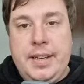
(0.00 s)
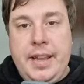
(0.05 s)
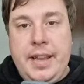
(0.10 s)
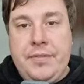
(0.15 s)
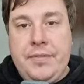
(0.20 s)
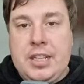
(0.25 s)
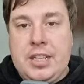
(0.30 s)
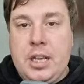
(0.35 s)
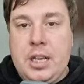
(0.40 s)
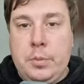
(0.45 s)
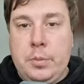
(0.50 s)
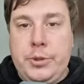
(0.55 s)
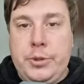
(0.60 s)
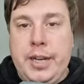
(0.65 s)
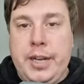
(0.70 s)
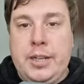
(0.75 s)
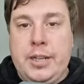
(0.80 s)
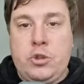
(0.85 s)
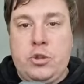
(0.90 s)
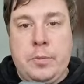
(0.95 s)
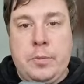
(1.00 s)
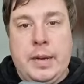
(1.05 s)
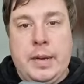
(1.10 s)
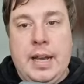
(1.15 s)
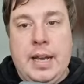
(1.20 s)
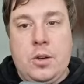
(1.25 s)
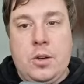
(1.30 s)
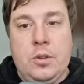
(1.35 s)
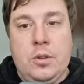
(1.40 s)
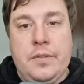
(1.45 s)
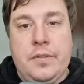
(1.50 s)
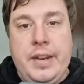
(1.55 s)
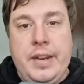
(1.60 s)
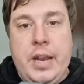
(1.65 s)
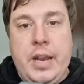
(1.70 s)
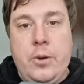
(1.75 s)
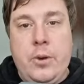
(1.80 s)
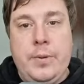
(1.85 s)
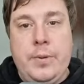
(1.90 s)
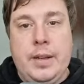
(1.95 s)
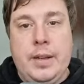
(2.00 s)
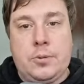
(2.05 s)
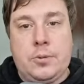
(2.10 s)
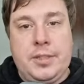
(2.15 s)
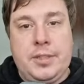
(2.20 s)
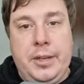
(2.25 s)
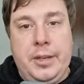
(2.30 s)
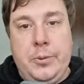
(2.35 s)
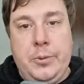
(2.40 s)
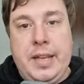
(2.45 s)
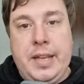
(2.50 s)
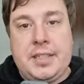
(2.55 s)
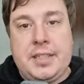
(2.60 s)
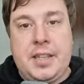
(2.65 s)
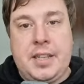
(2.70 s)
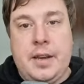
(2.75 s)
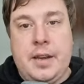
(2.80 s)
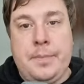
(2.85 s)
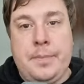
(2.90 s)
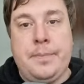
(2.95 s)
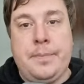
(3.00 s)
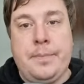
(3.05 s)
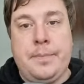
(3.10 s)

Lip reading: If this helped you out, drop a like on the video, and I'll see you next time.